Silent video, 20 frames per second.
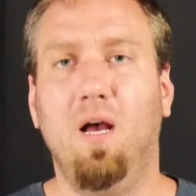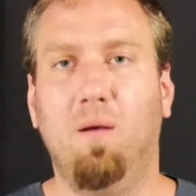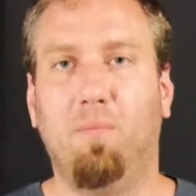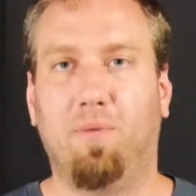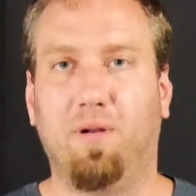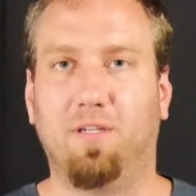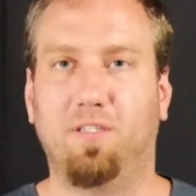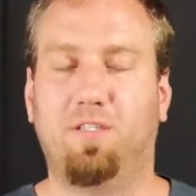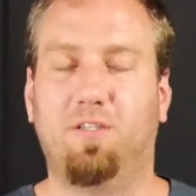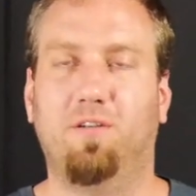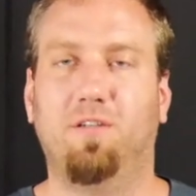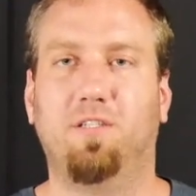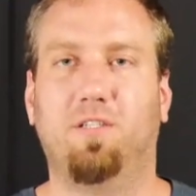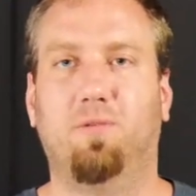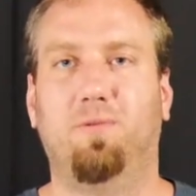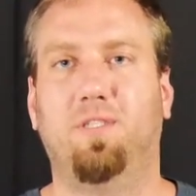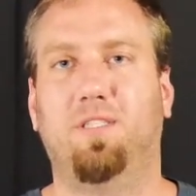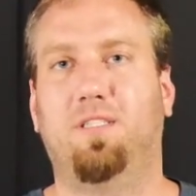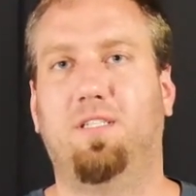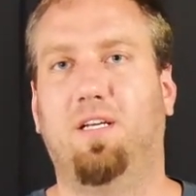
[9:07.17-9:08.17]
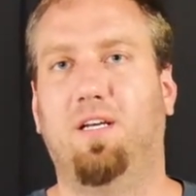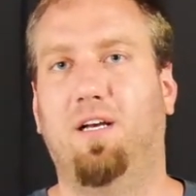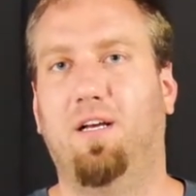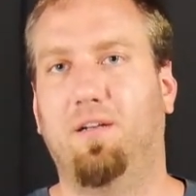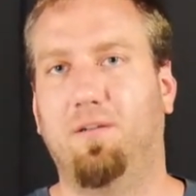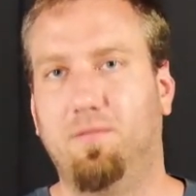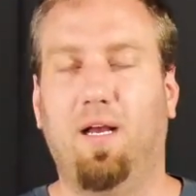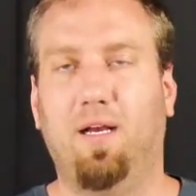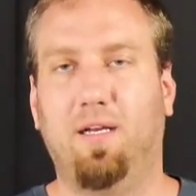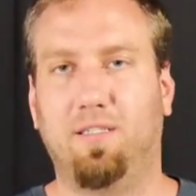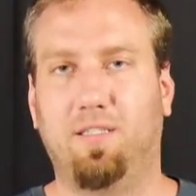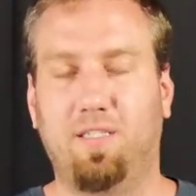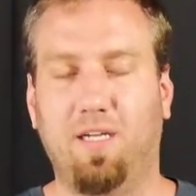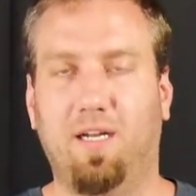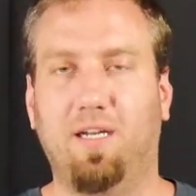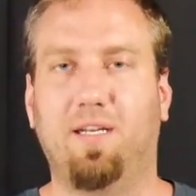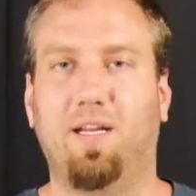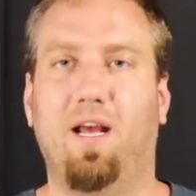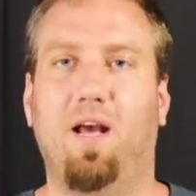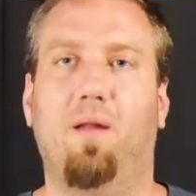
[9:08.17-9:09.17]
But as soon as it was done, I shut
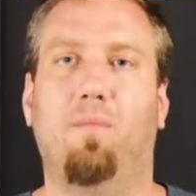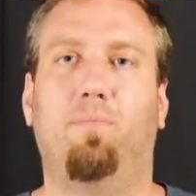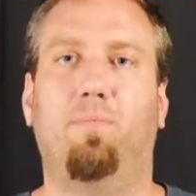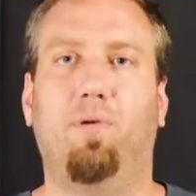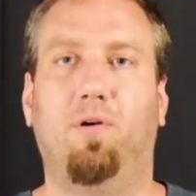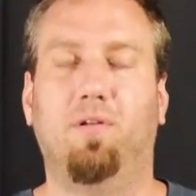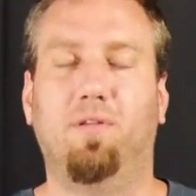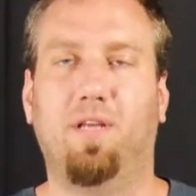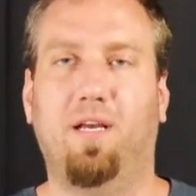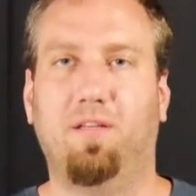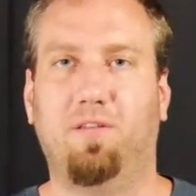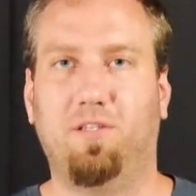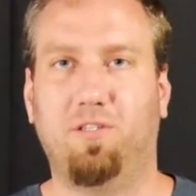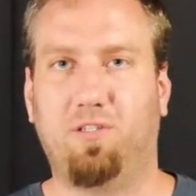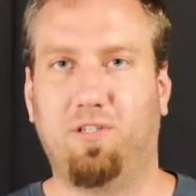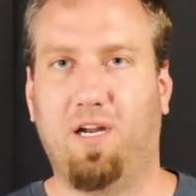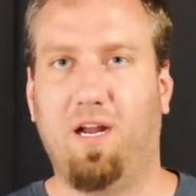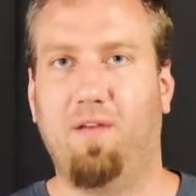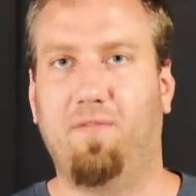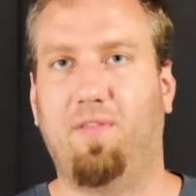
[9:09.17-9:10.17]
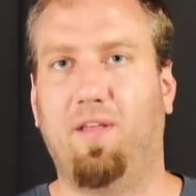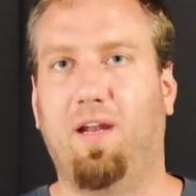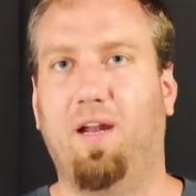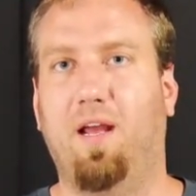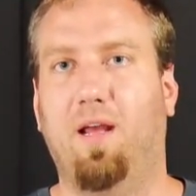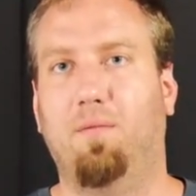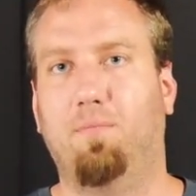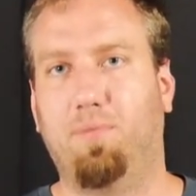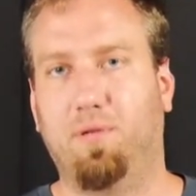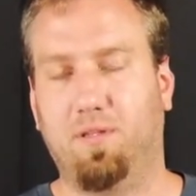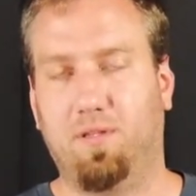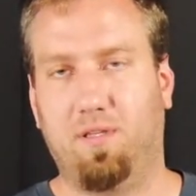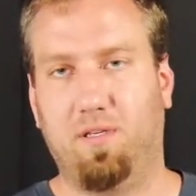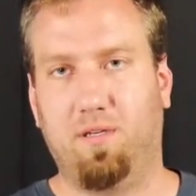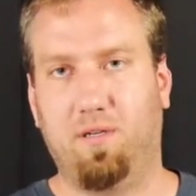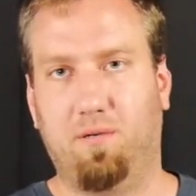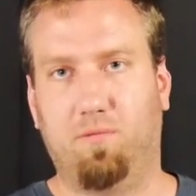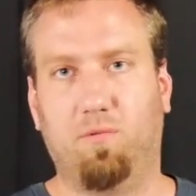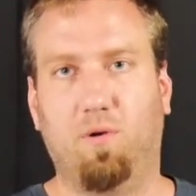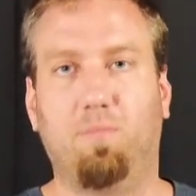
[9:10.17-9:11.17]
it down, pulled out the drive that I had put
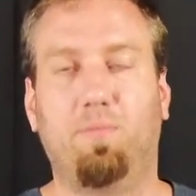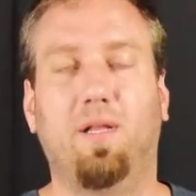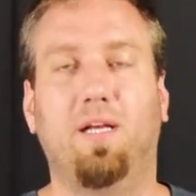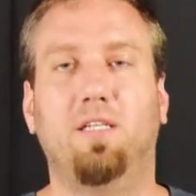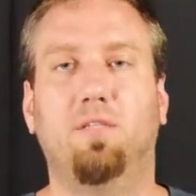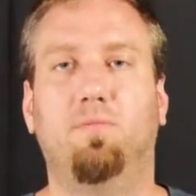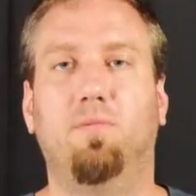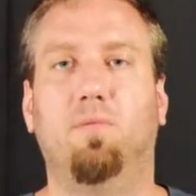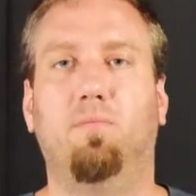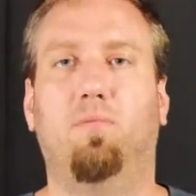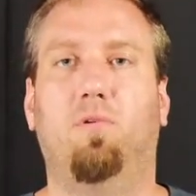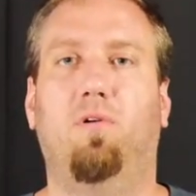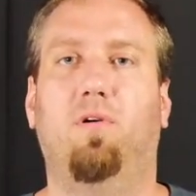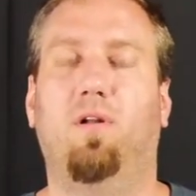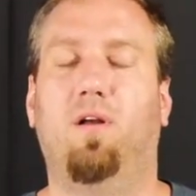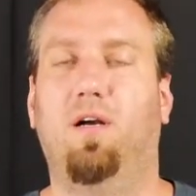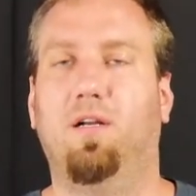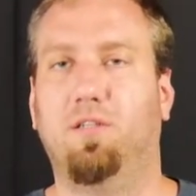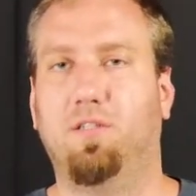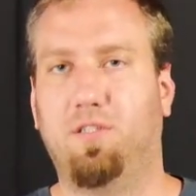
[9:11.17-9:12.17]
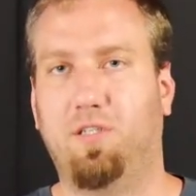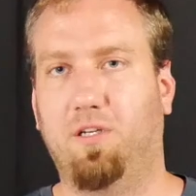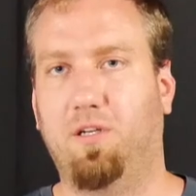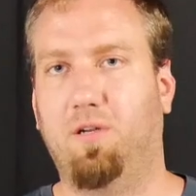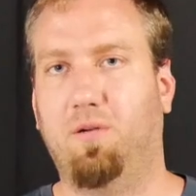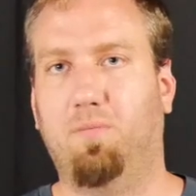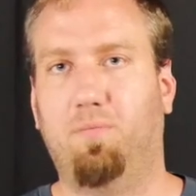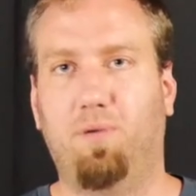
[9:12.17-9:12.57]
the replacement board onto,